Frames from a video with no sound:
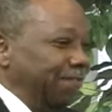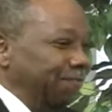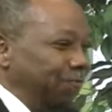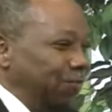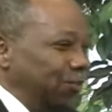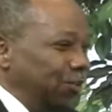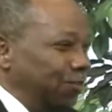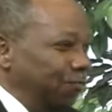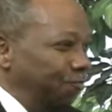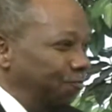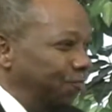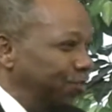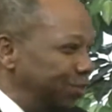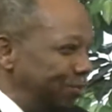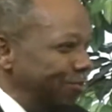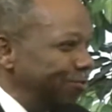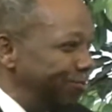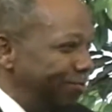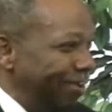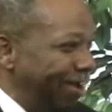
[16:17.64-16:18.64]
your
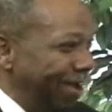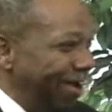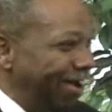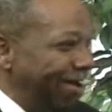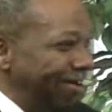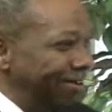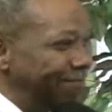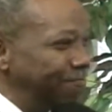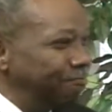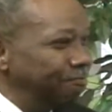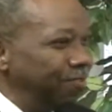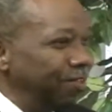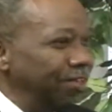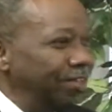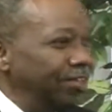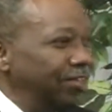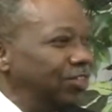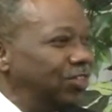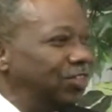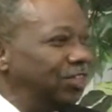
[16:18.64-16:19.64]
views on
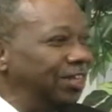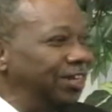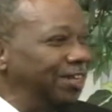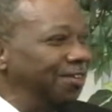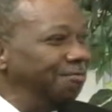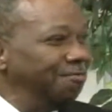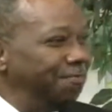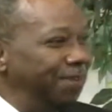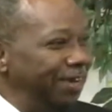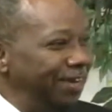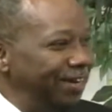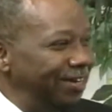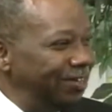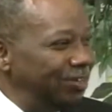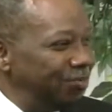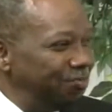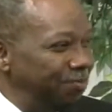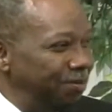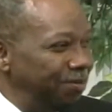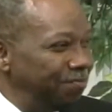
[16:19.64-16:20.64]
city
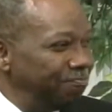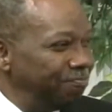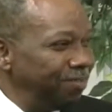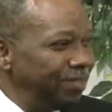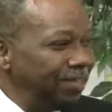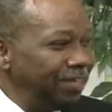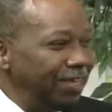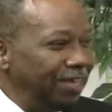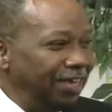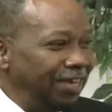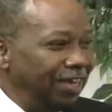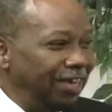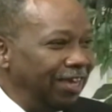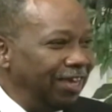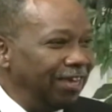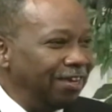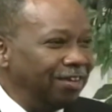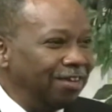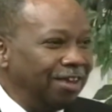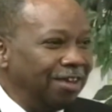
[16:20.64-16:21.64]
management.
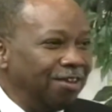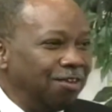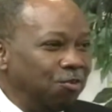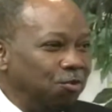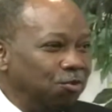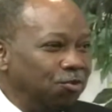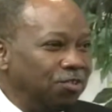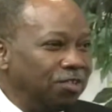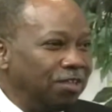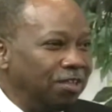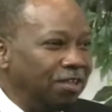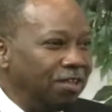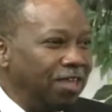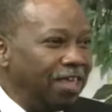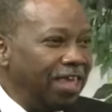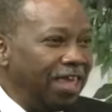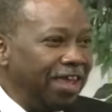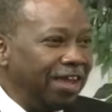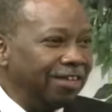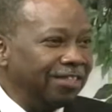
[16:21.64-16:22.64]
And
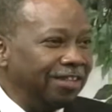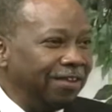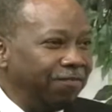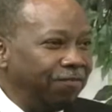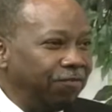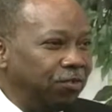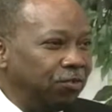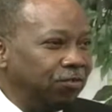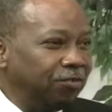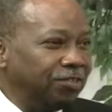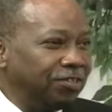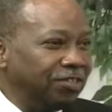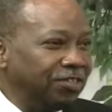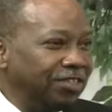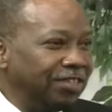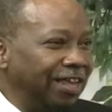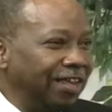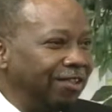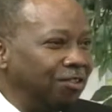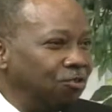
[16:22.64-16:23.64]
as I Bill was to
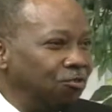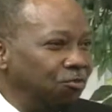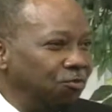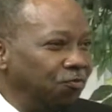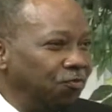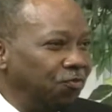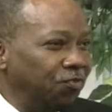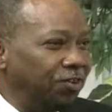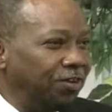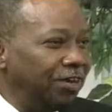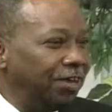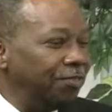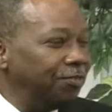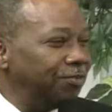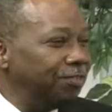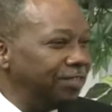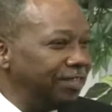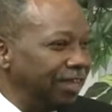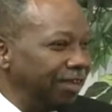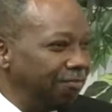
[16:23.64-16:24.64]
stay tuned for another
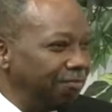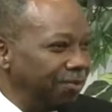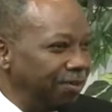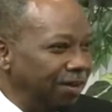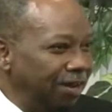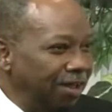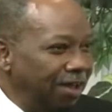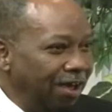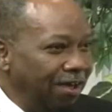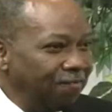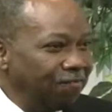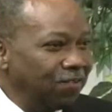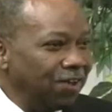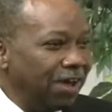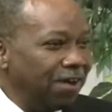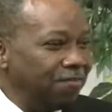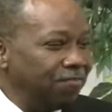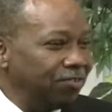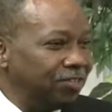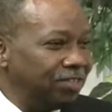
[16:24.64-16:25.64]
segment of
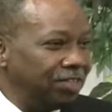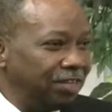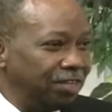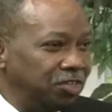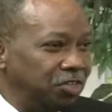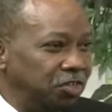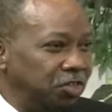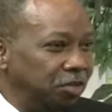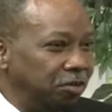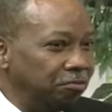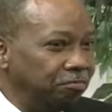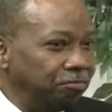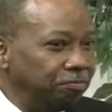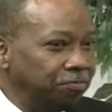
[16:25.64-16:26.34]
Conversatio.